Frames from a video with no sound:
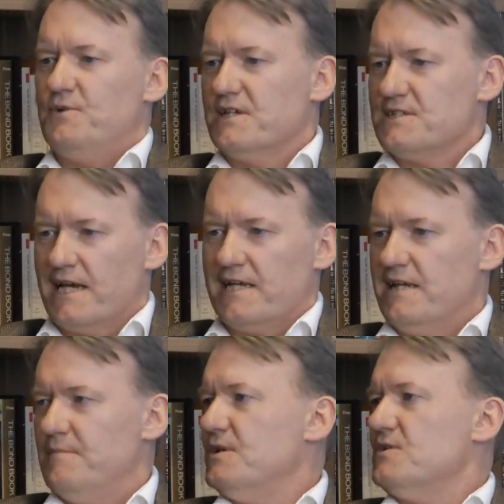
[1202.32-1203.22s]
put
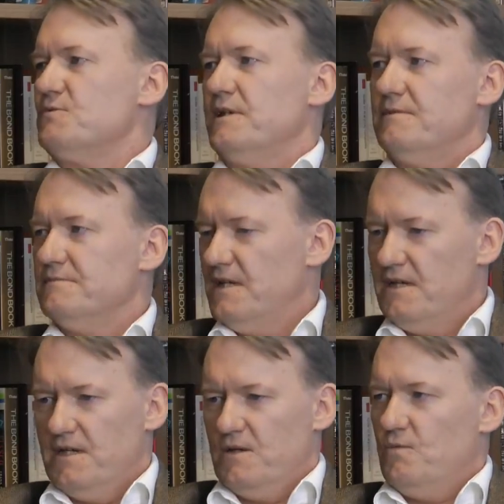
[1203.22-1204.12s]
exactly in because
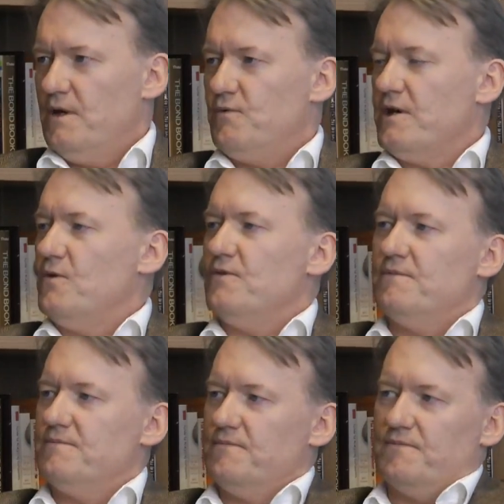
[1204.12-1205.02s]
if we own